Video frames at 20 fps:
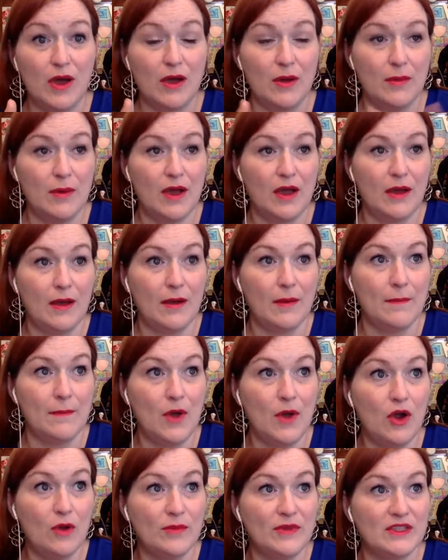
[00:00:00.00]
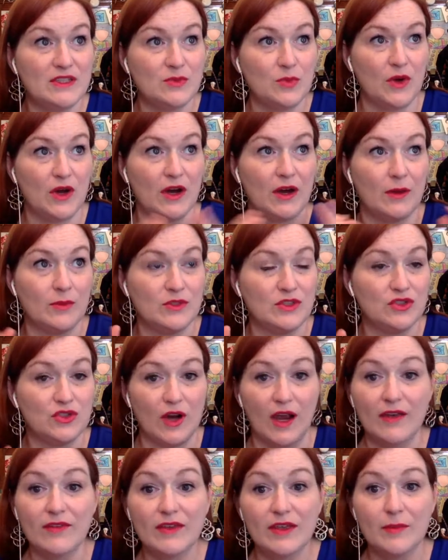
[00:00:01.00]
uh, uh, moments where I was
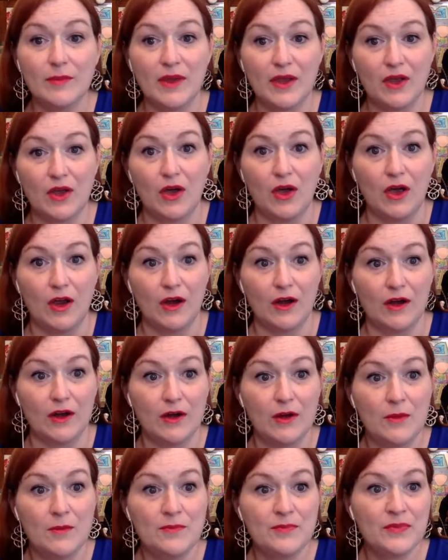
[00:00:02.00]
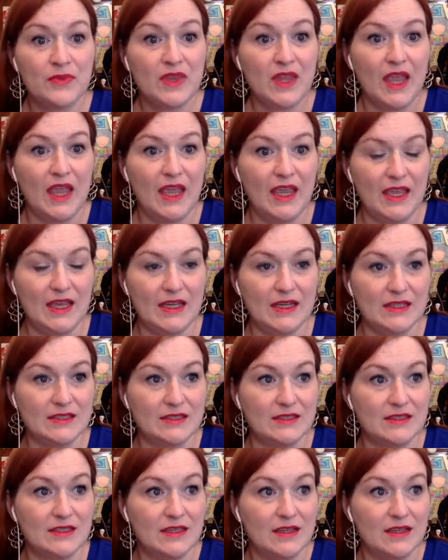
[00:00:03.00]
driving in my car and